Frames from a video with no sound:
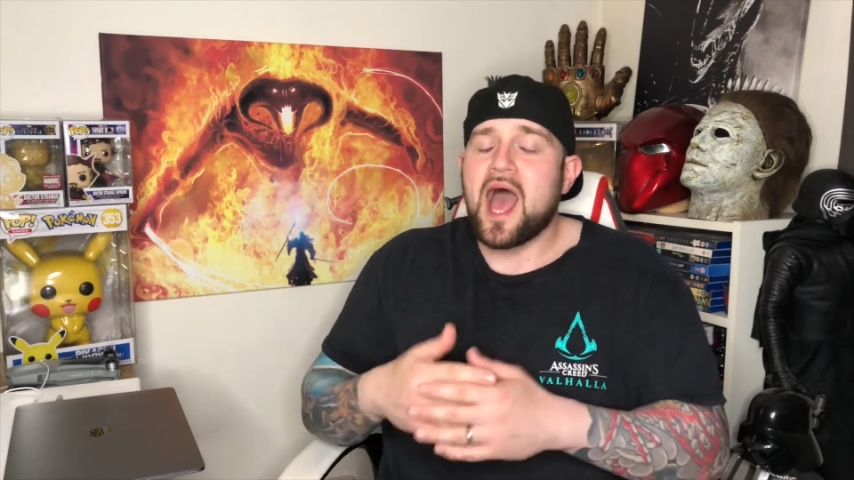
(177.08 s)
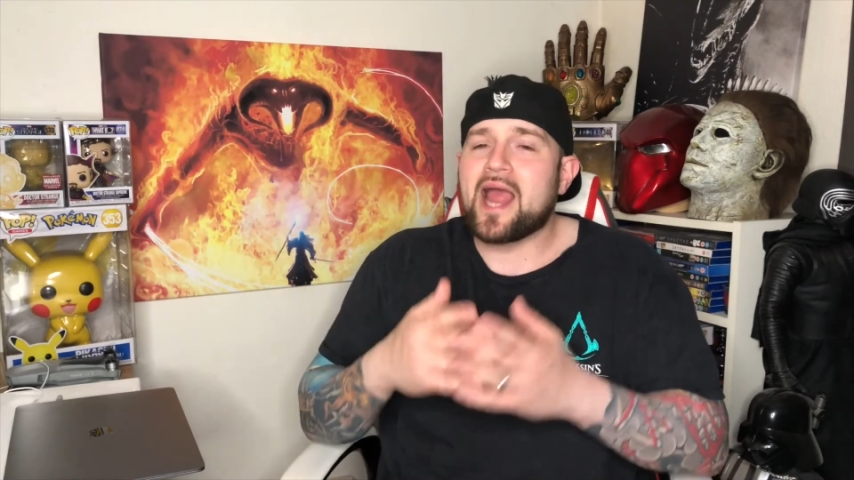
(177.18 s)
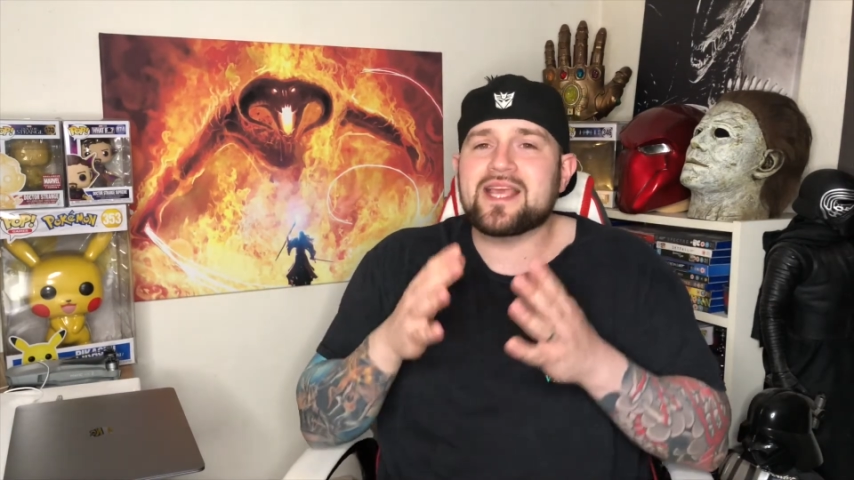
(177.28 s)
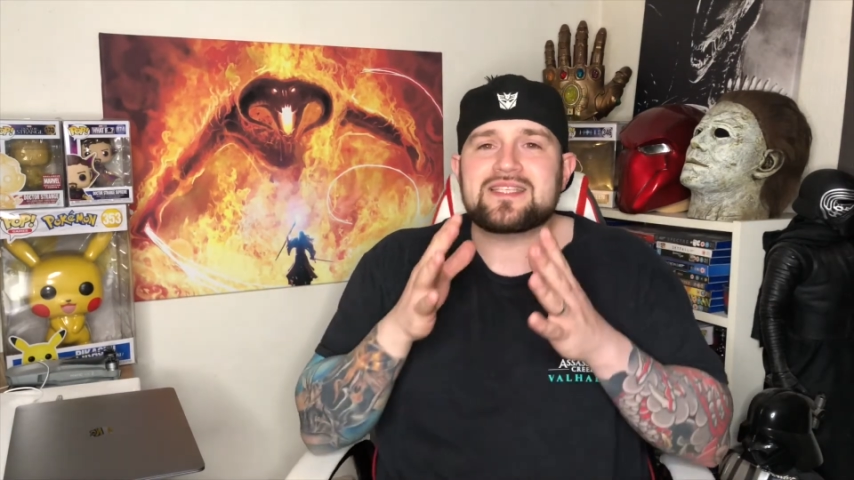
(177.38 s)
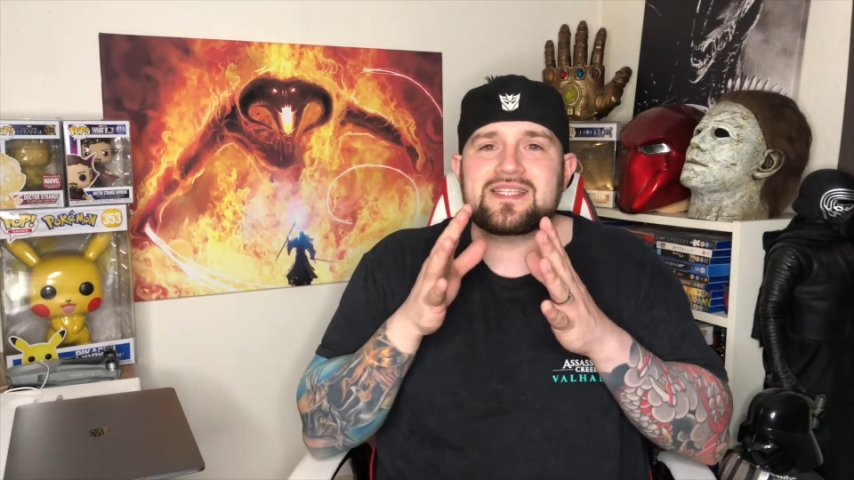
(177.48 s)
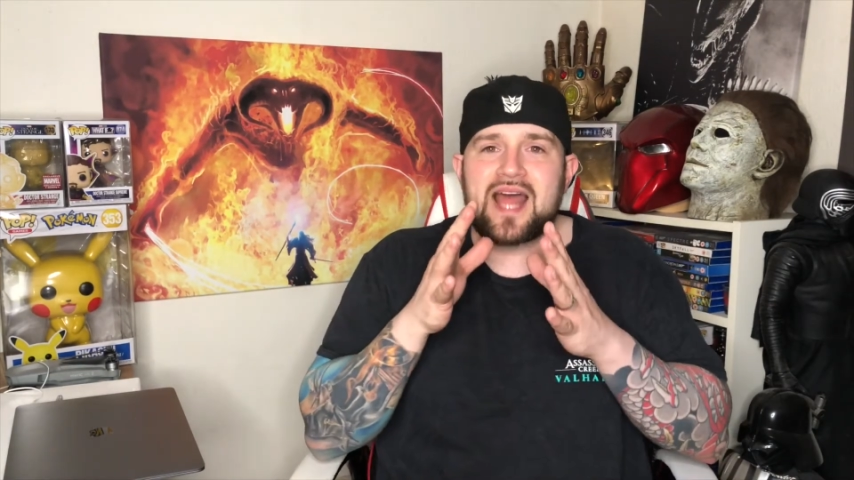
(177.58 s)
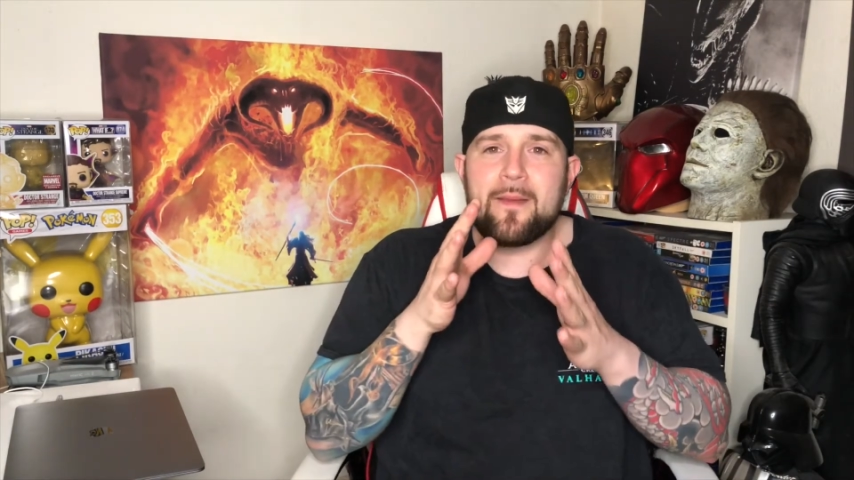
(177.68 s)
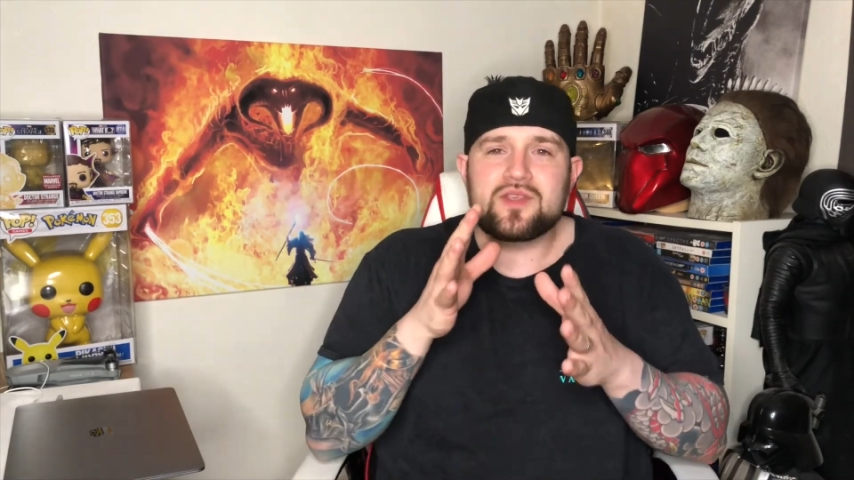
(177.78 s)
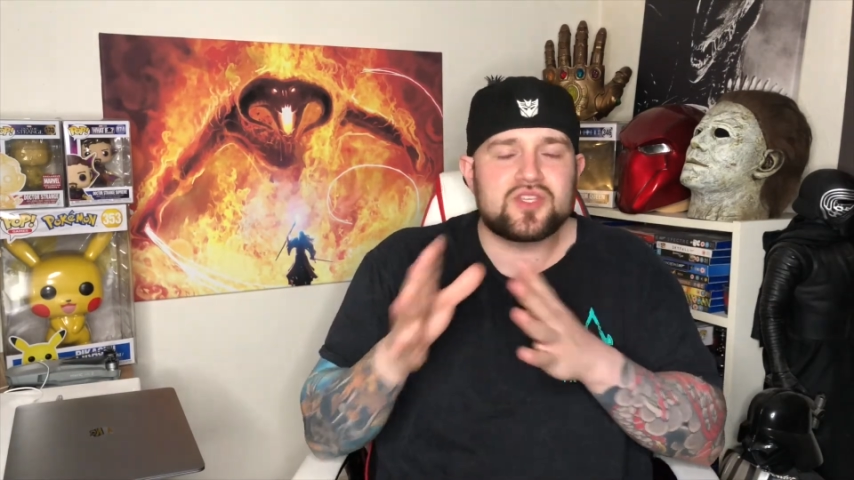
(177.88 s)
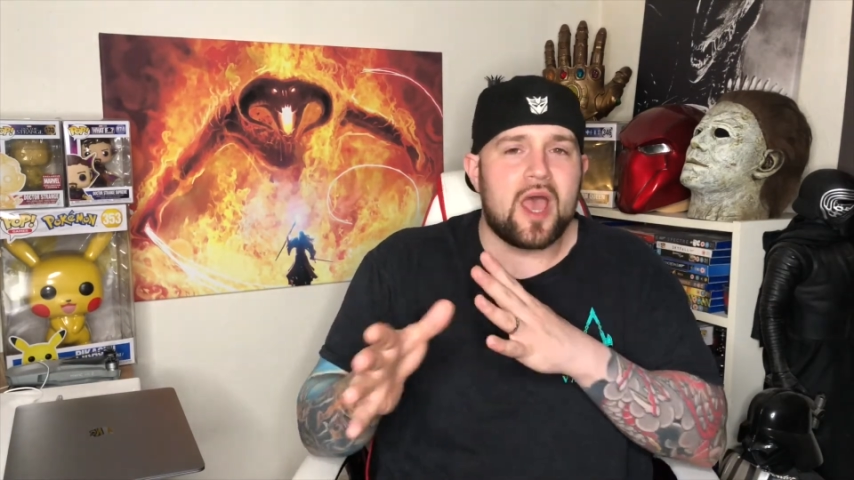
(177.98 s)
I guess there's
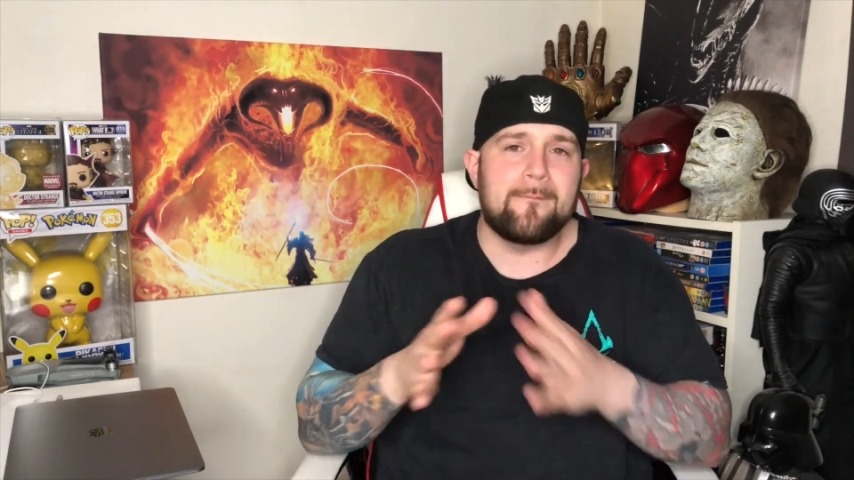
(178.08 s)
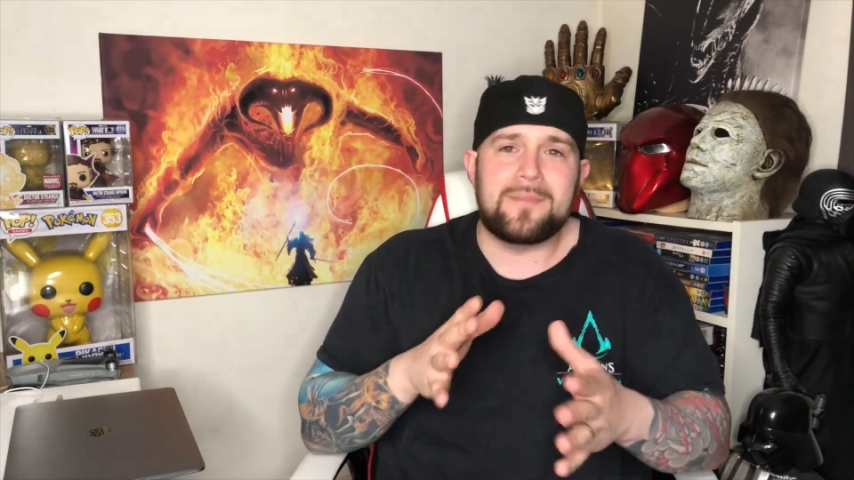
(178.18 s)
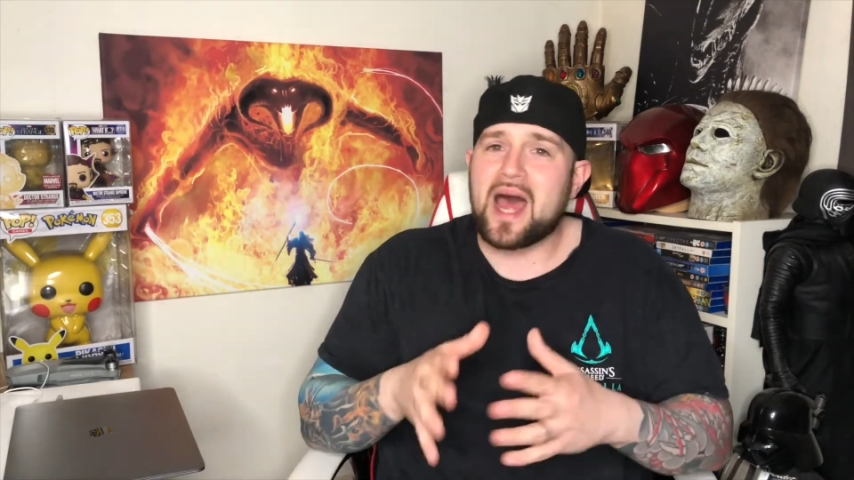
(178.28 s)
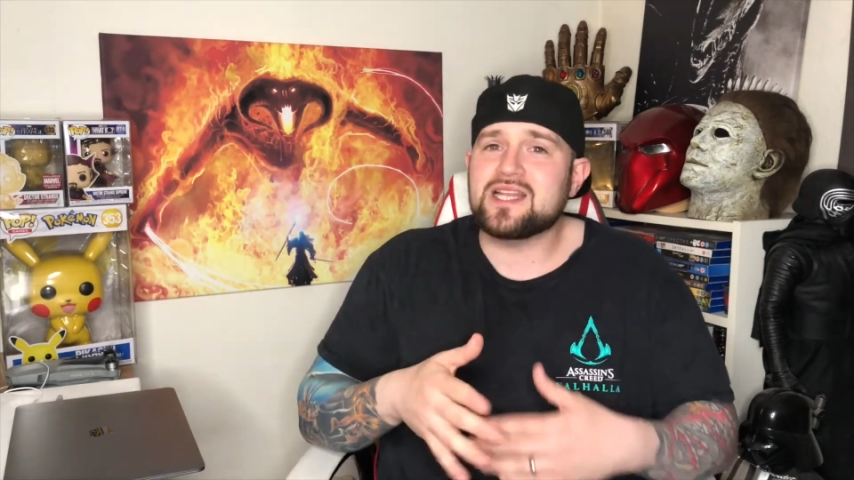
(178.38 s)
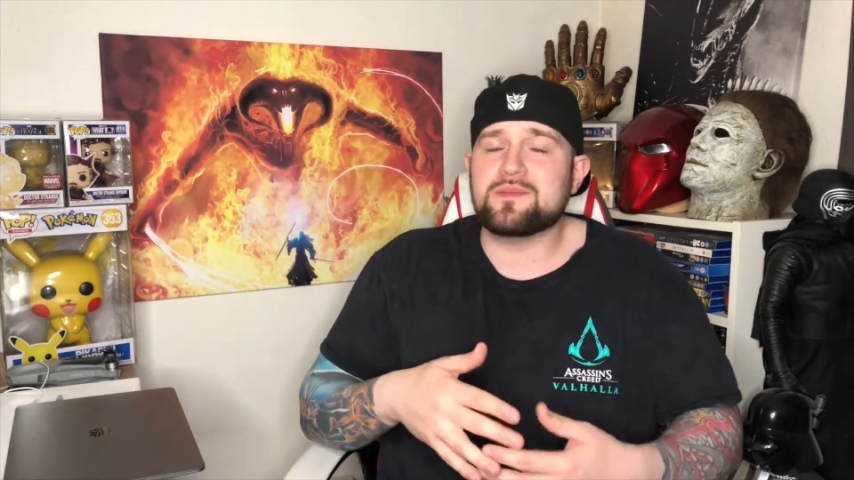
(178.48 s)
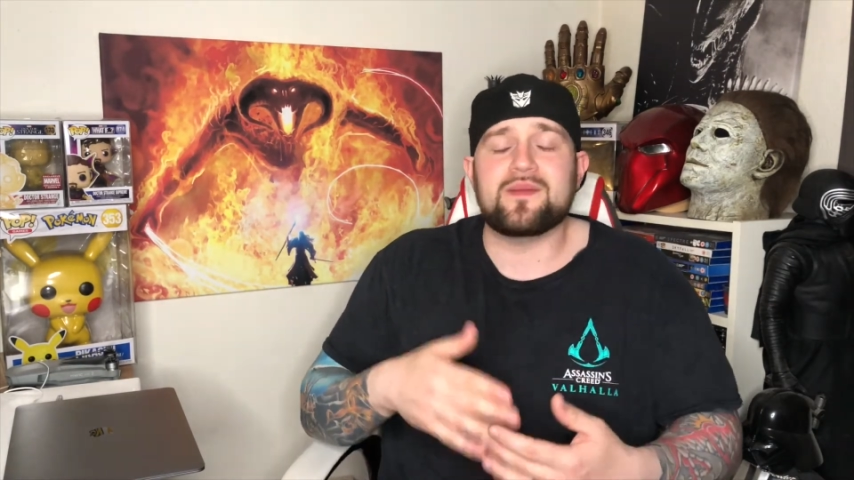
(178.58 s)
like certain buttons,